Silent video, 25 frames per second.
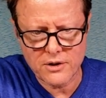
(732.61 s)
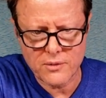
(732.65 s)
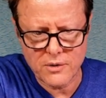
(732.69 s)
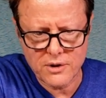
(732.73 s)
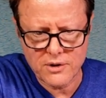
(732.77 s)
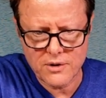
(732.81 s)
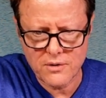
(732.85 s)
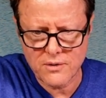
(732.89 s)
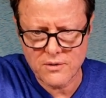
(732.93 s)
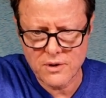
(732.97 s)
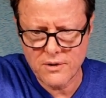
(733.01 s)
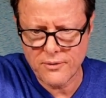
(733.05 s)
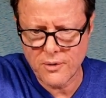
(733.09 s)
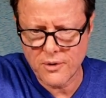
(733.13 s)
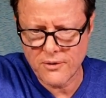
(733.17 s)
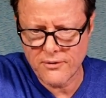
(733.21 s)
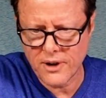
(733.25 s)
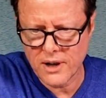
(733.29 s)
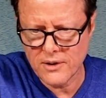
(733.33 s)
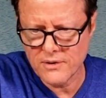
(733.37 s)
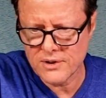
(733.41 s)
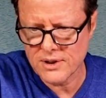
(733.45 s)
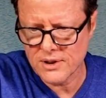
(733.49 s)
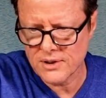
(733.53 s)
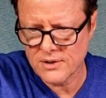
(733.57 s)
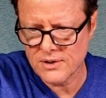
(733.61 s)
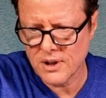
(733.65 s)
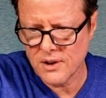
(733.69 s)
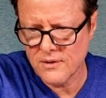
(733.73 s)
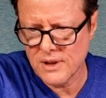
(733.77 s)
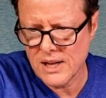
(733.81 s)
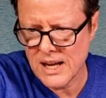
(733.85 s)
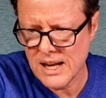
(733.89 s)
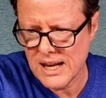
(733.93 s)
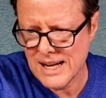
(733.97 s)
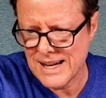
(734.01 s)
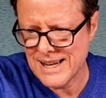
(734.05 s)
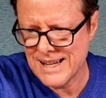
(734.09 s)
1, 2, 3, 4, 5, 6, 7,
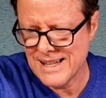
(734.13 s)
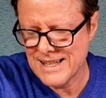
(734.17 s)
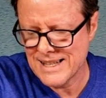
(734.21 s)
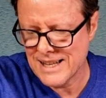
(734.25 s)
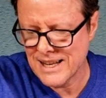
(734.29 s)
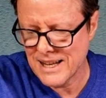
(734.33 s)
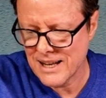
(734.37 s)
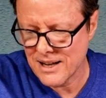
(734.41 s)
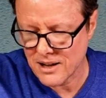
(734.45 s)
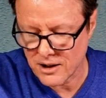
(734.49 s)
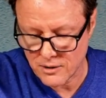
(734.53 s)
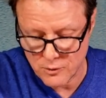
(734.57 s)
8, 9, 10,